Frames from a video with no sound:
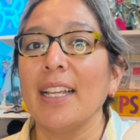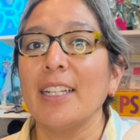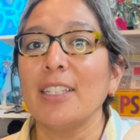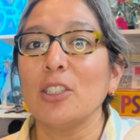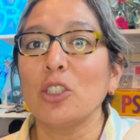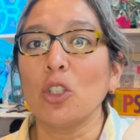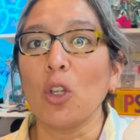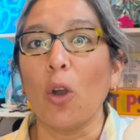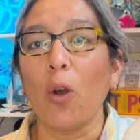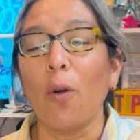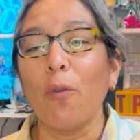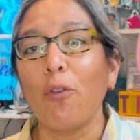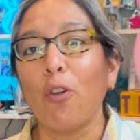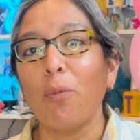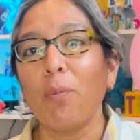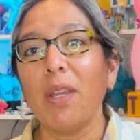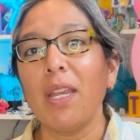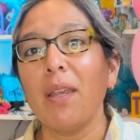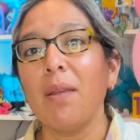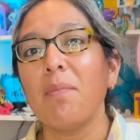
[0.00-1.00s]
So for
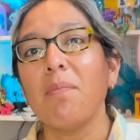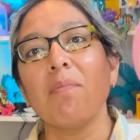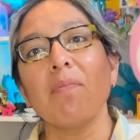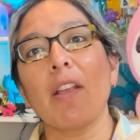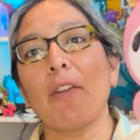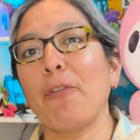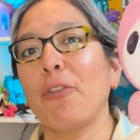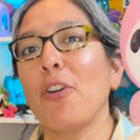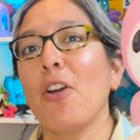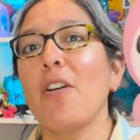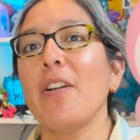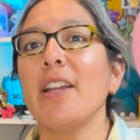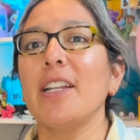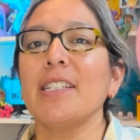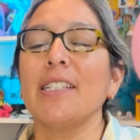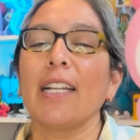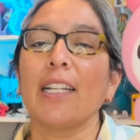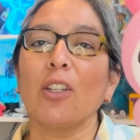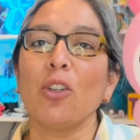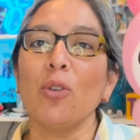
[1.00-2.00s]
me, the front
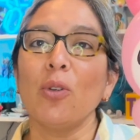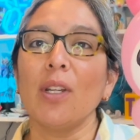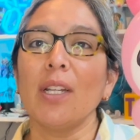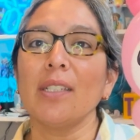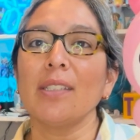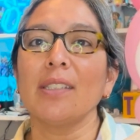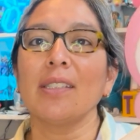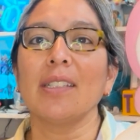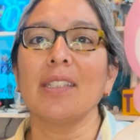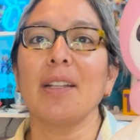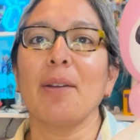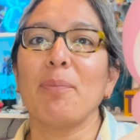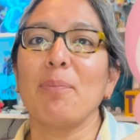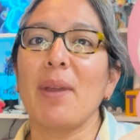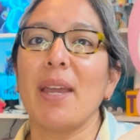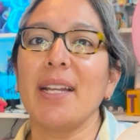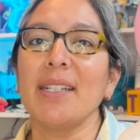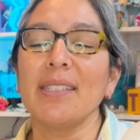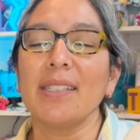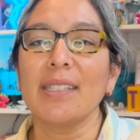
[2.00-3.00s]
is the cutest, the
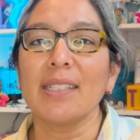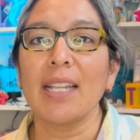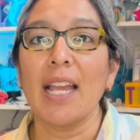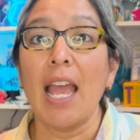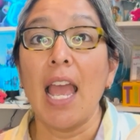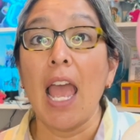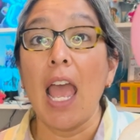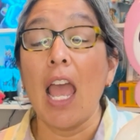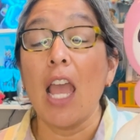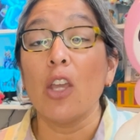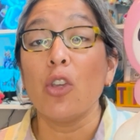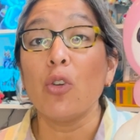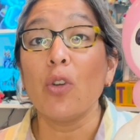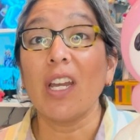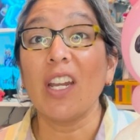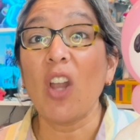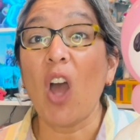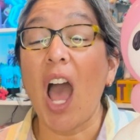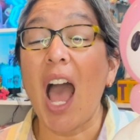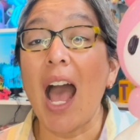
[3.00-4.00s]
best. You
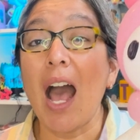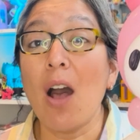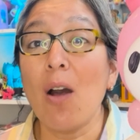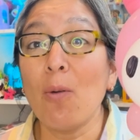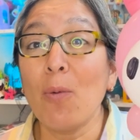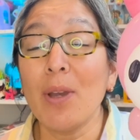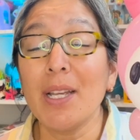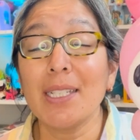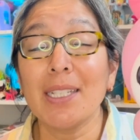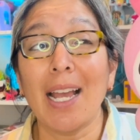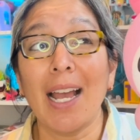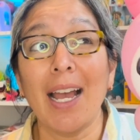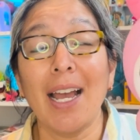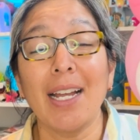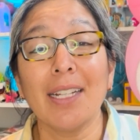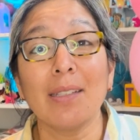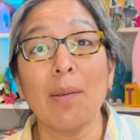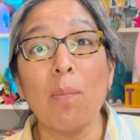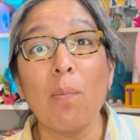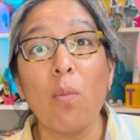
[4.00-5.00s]
can always
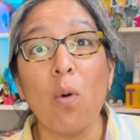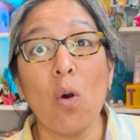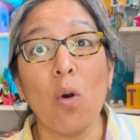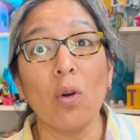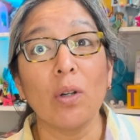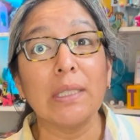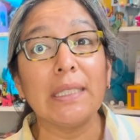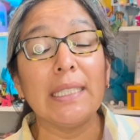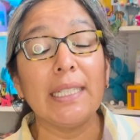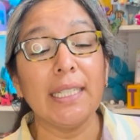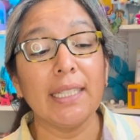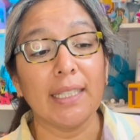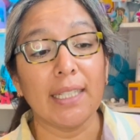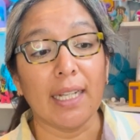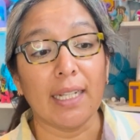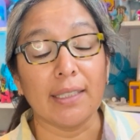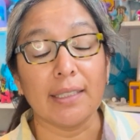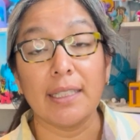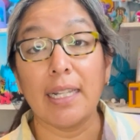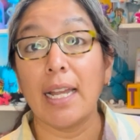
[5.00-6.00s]
add more
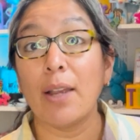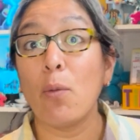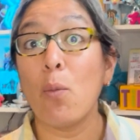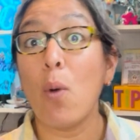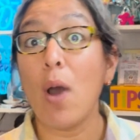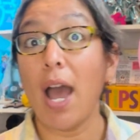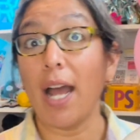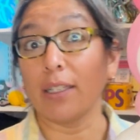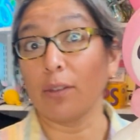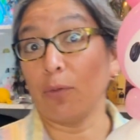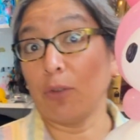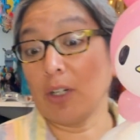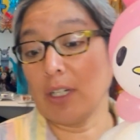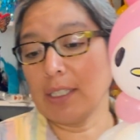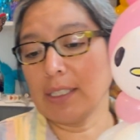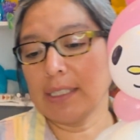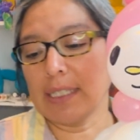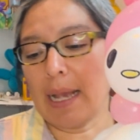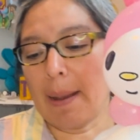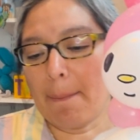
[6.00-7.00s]
details, like what, for
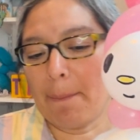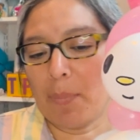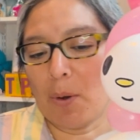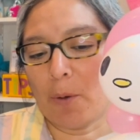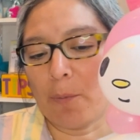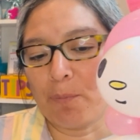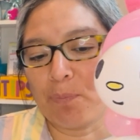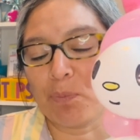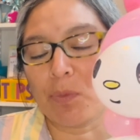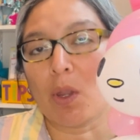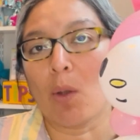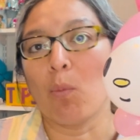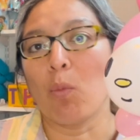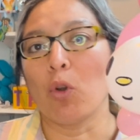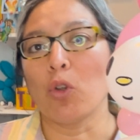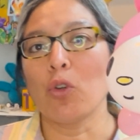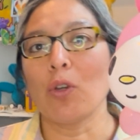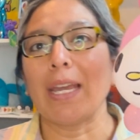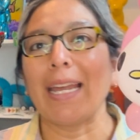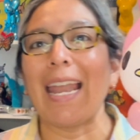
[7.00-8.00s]
example,
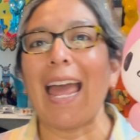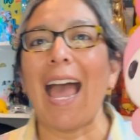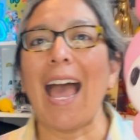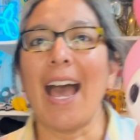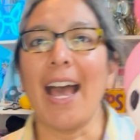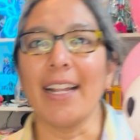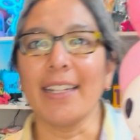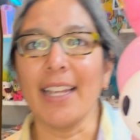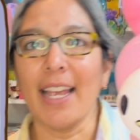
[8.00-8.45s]
well, you can add